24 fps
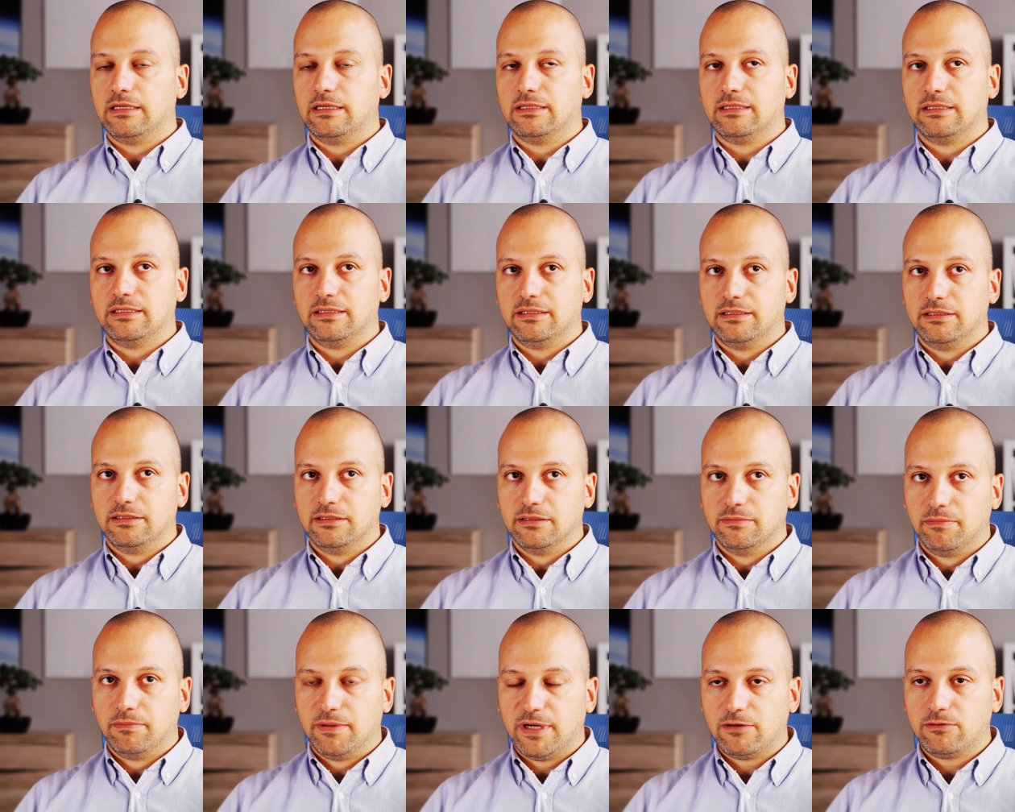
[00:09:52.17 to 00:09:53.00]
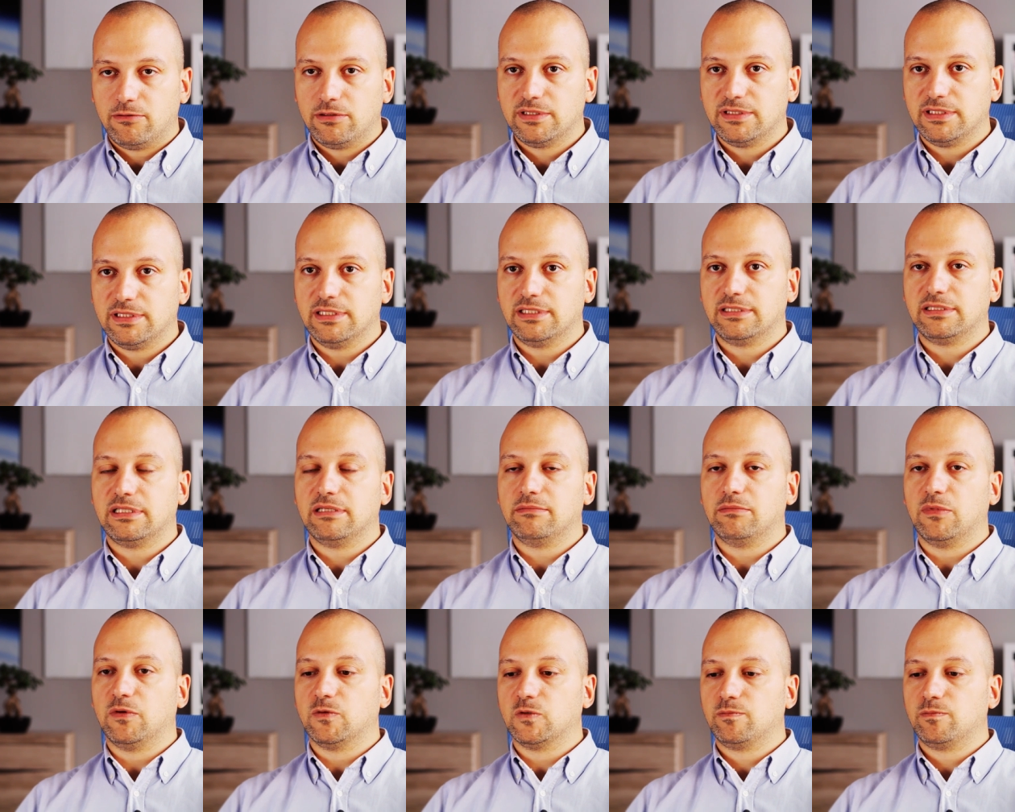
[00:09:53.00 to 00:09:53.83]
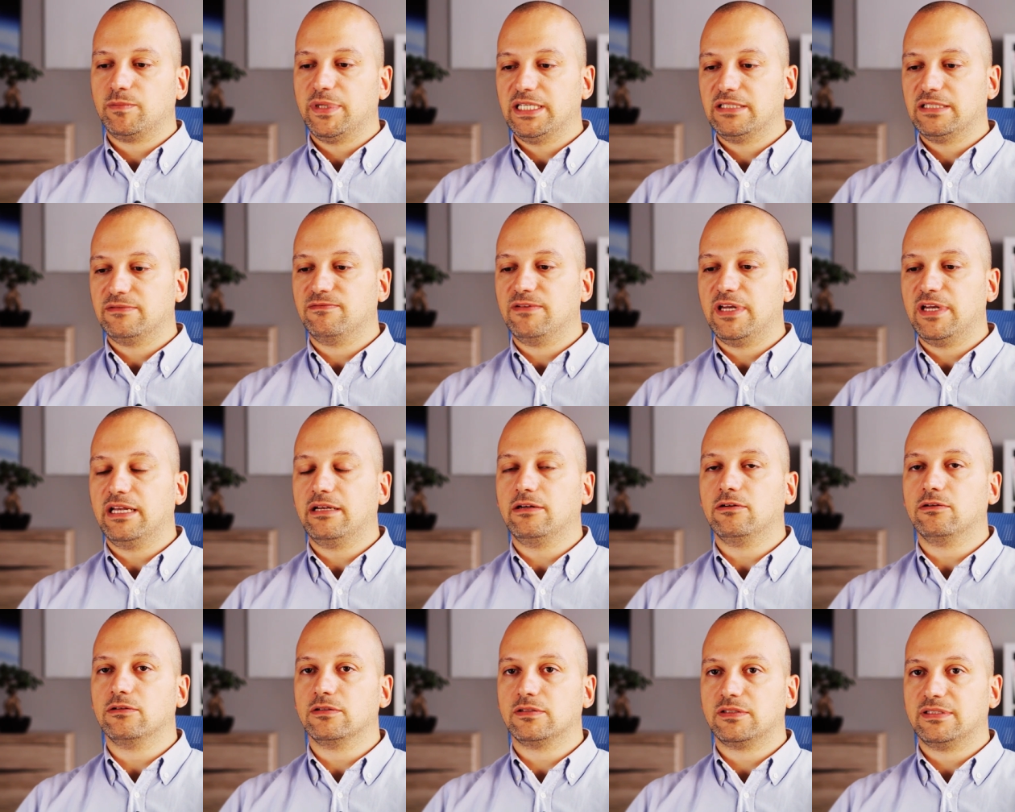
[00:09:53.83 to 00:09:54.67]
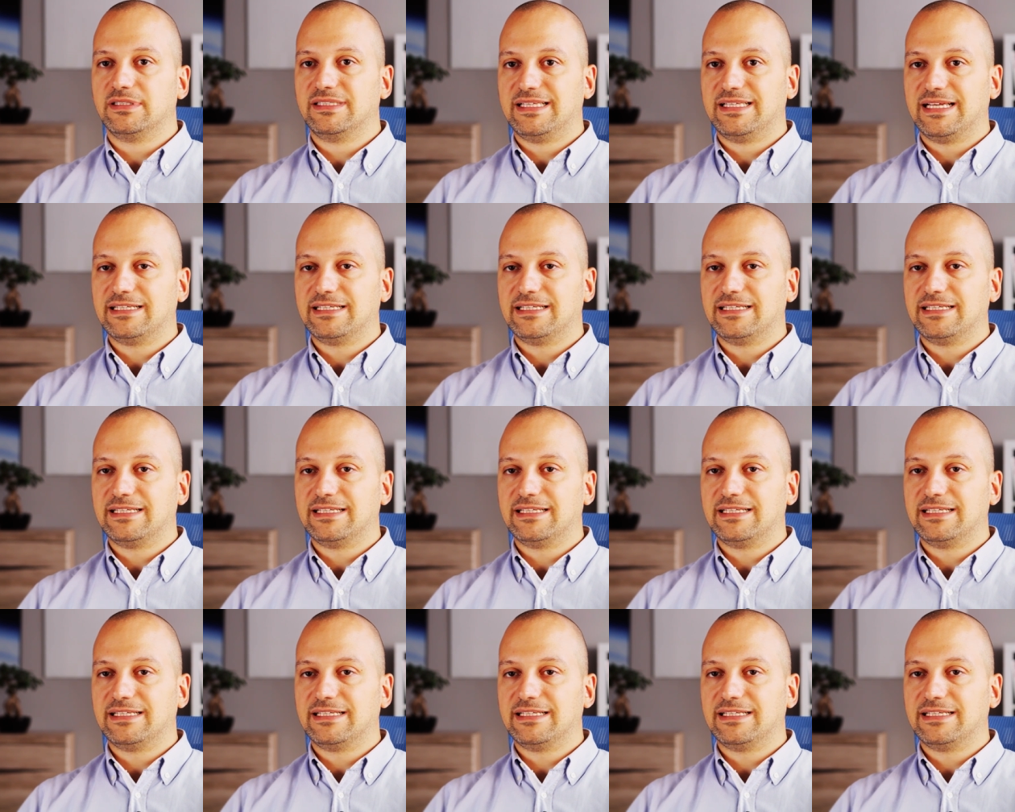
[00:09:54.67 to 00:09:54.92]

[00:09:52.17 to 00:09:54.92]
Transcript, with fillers: uh, the power system of space vehicles